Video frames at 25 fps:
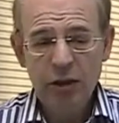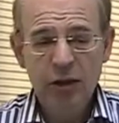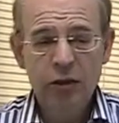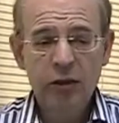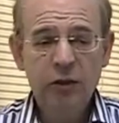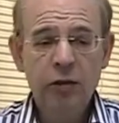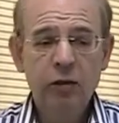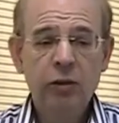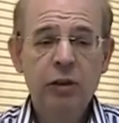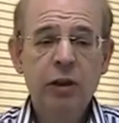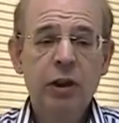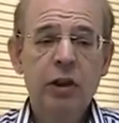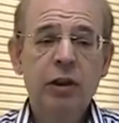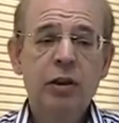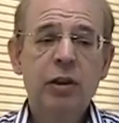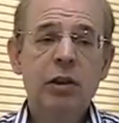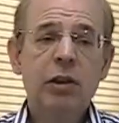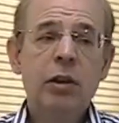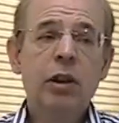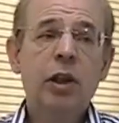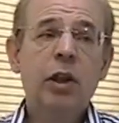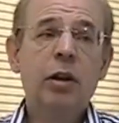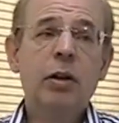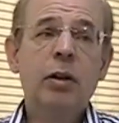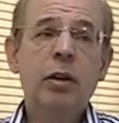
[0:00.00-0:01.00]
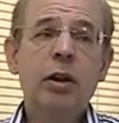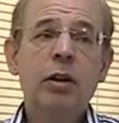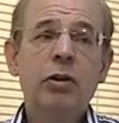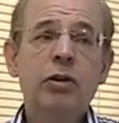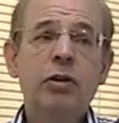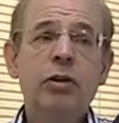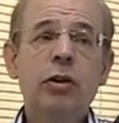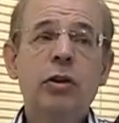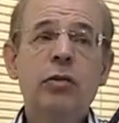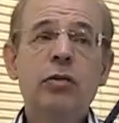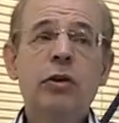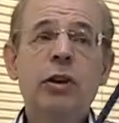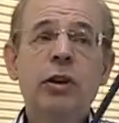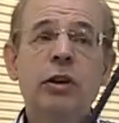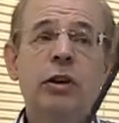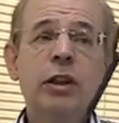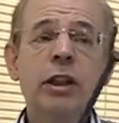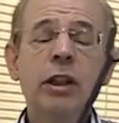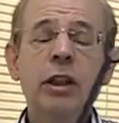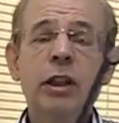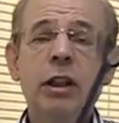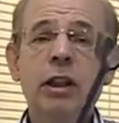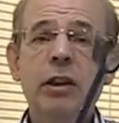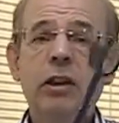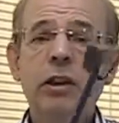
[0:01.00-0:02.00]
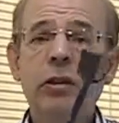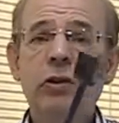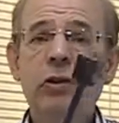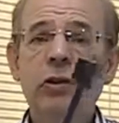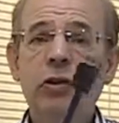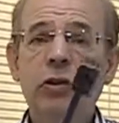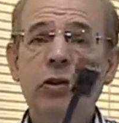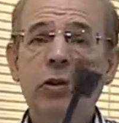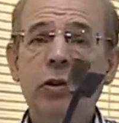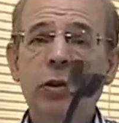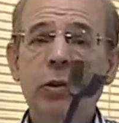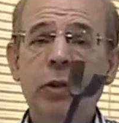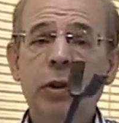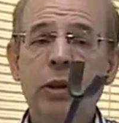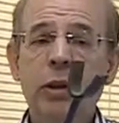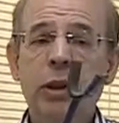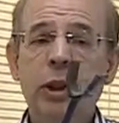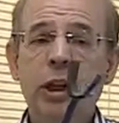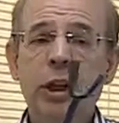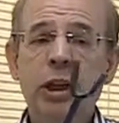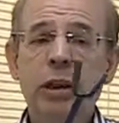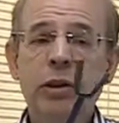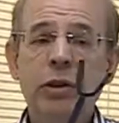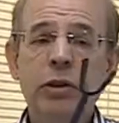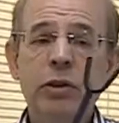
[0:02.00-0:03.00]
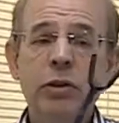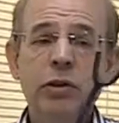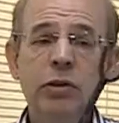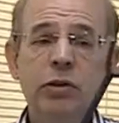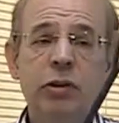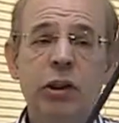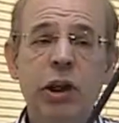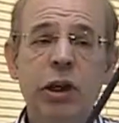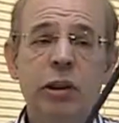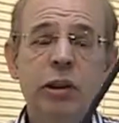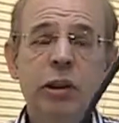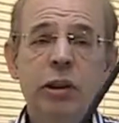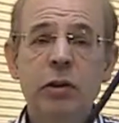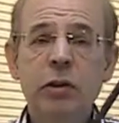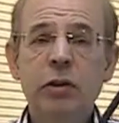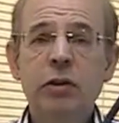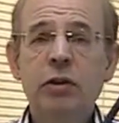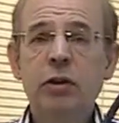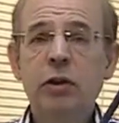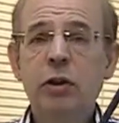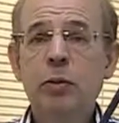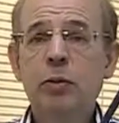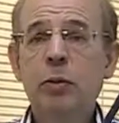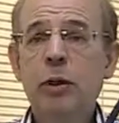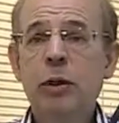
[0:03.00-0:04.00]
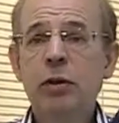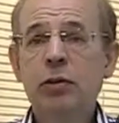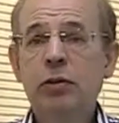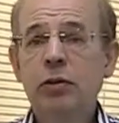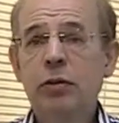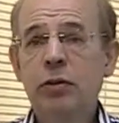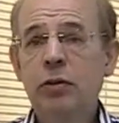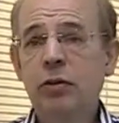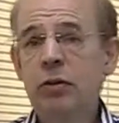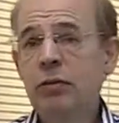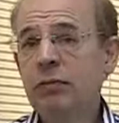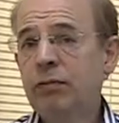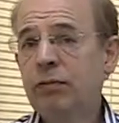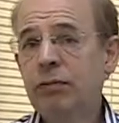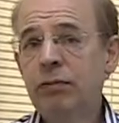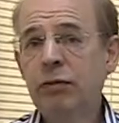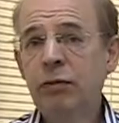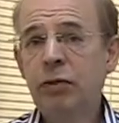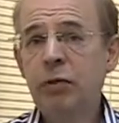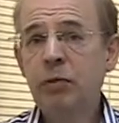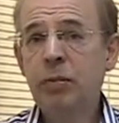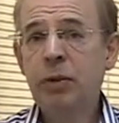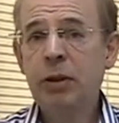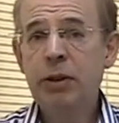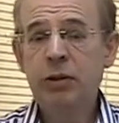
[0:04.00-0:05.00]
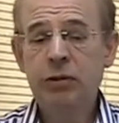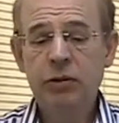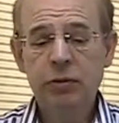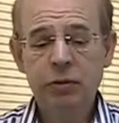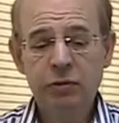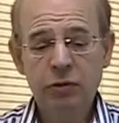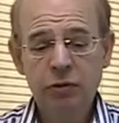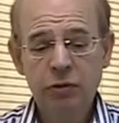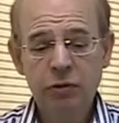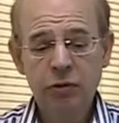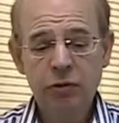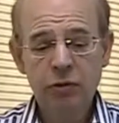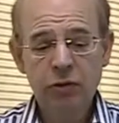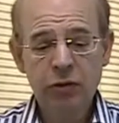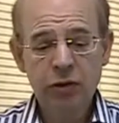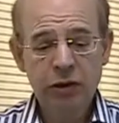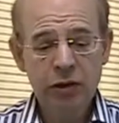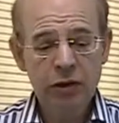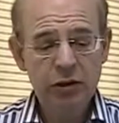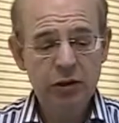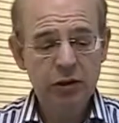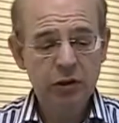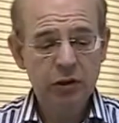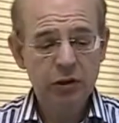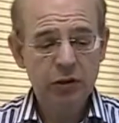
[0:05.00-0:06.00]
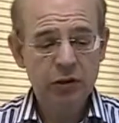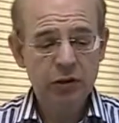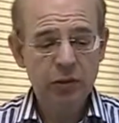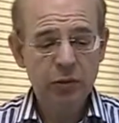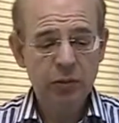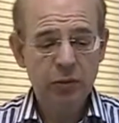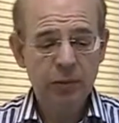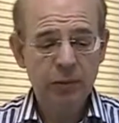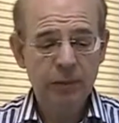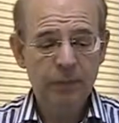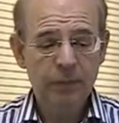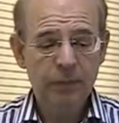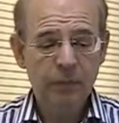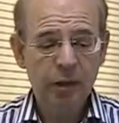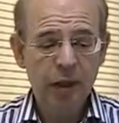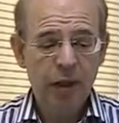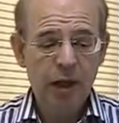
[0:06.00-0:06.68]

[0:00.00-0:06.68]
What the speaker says: you get a stop valve key like this. This is the one I use. They're not expensive, £4 from Tool Station, this one.